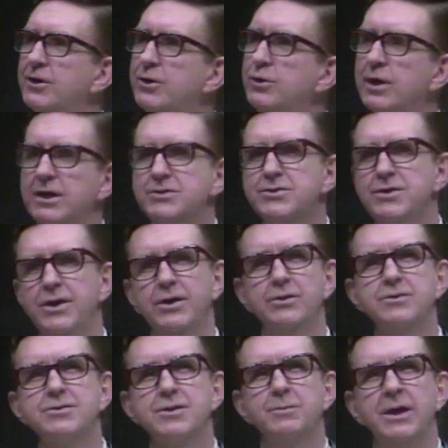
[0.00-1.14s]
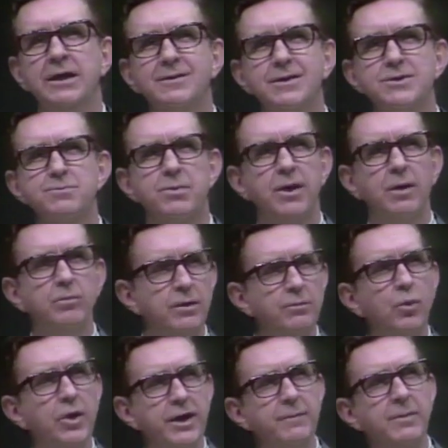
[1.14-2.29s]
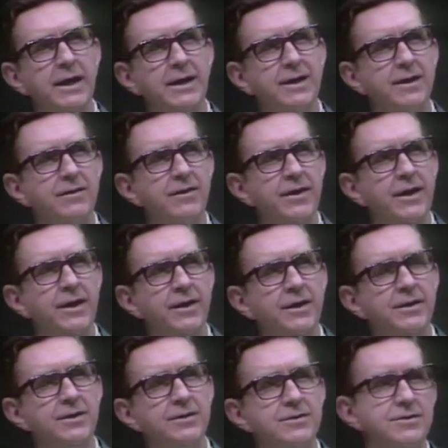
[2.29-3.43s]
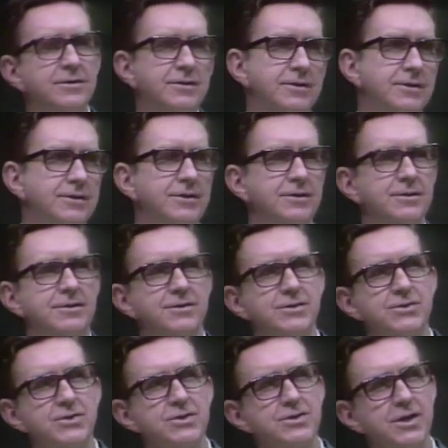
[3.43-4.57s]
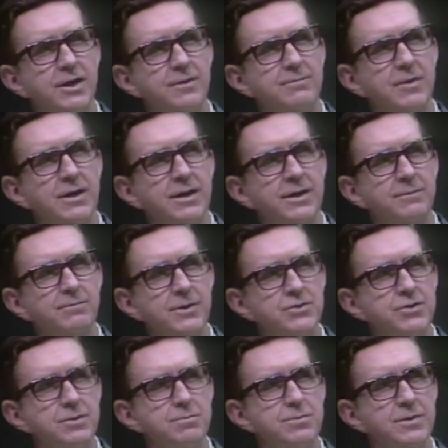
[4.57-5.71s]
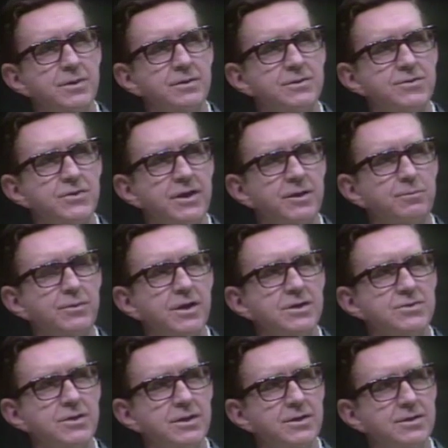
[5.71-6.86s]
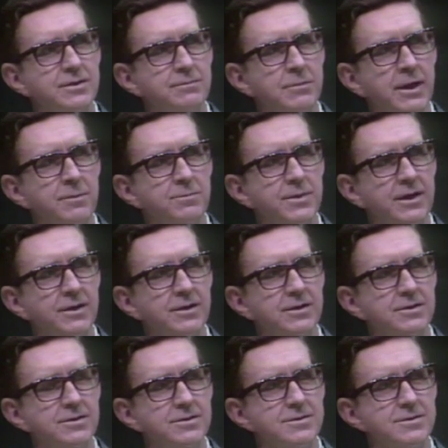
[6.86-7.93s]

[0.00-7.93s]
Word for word: Who else knows about this problem way back then? And she said, My bishop and stake president and my parents.